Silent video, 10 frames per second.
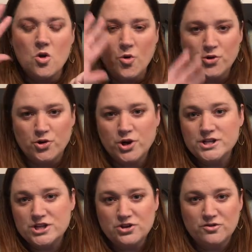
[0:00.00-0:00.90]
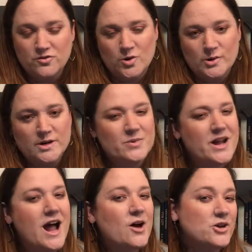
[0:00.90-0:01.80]
or you continue forward. But
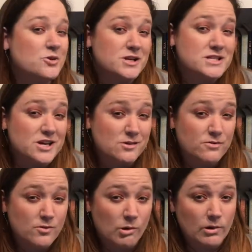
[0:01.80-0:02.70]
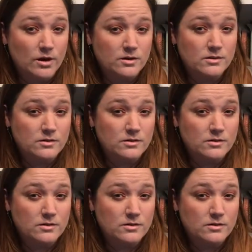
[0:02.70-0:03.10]
how do you continue forward?